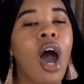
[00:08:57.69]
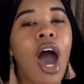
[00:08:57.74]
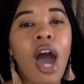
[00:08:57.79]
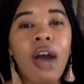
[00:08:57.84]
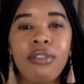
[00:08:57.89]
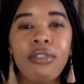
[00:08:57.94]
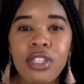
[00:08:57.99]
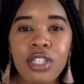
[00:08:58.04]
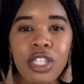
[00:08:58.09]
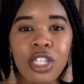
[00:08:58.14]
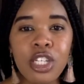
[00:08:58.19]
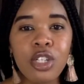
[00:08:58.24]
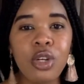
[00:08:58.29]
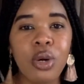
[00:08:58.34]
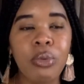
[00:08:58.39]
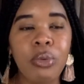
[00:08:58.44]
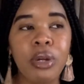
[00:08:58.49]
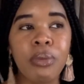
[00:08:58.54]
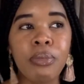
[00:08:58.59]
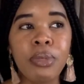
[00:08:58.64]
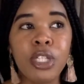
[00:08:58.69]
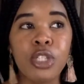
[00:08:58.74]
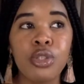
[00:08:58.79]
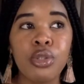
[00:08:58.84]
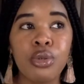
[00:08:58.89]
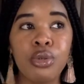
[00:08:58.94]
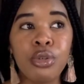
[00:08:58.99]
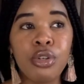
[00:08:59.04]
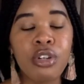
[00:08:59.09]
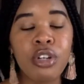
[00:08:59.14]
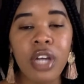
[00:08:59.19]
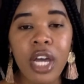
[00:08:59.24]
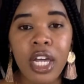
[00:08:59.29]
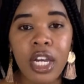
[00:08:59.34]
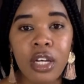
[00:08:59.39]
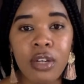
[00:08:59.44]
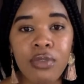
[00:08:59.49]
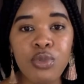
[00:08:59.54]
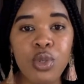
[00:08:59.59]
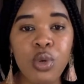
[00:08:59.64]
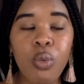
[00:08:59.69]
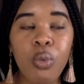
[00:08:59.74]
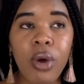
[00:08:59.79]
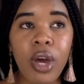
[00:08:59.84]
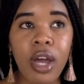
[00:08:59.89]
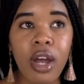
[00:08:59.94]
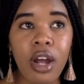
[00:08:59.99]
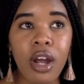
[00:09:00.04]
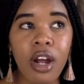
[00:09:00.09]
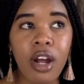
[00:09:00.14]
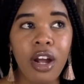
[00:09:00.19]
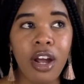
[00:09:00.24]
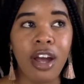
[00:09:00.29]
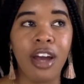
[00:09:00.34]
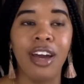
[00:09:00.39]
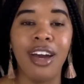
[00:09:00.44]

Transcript: Obviously, you don't want to be too creative to where